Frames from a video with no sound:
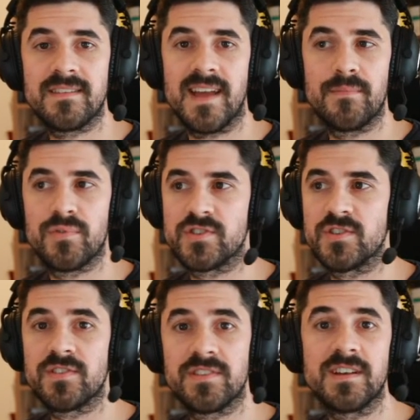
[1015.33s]

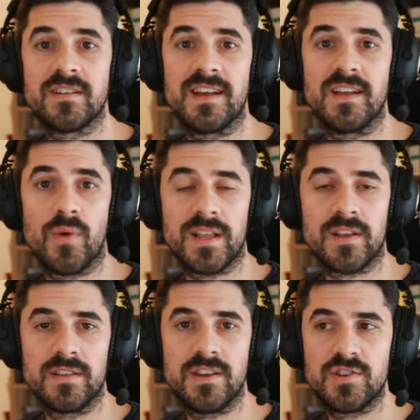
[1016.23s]
temperature still in wet
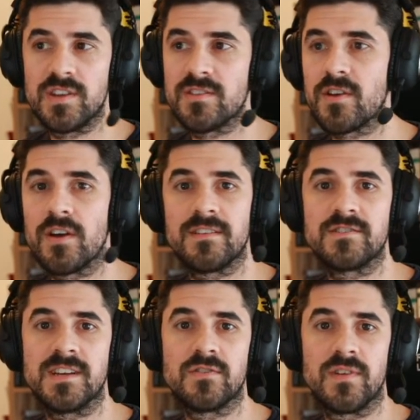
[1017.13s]
conditions because it
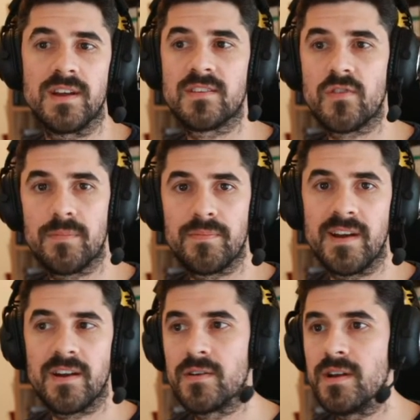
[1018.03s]
generates grip
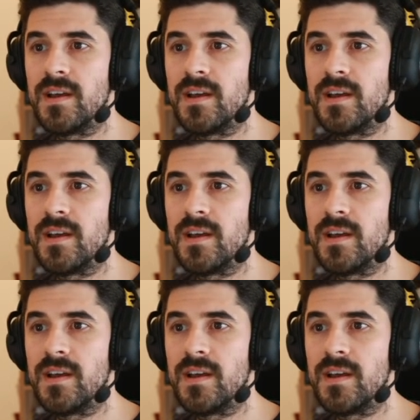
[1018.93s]
there,